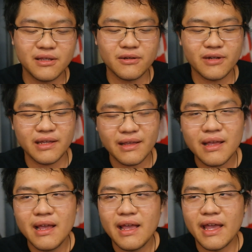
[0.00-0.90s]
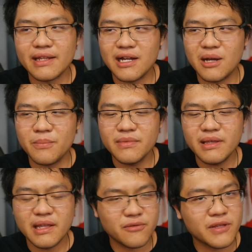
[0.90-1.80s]
Dogra. And
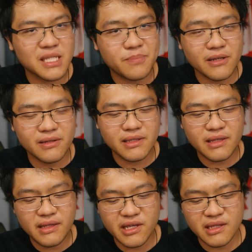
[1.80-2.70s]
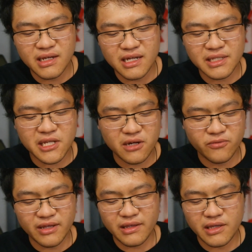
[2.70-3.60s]
you know, with this build, you can
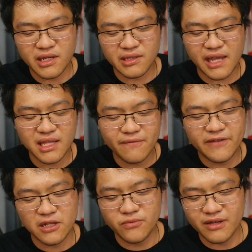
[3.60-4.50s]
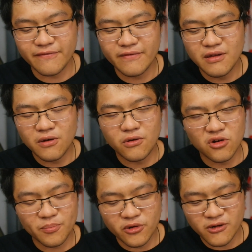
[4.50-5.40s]
you can end the field with
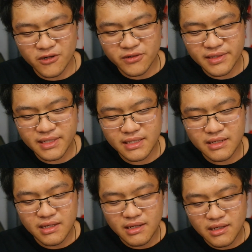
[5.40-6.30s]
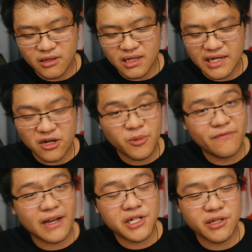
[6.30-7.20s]
Ouroboros, Herald
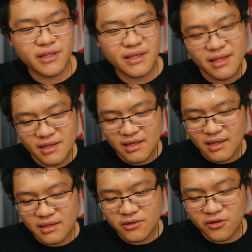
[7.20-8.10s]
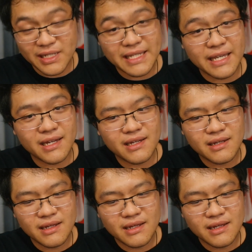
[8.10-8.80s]
Perfection, Christia,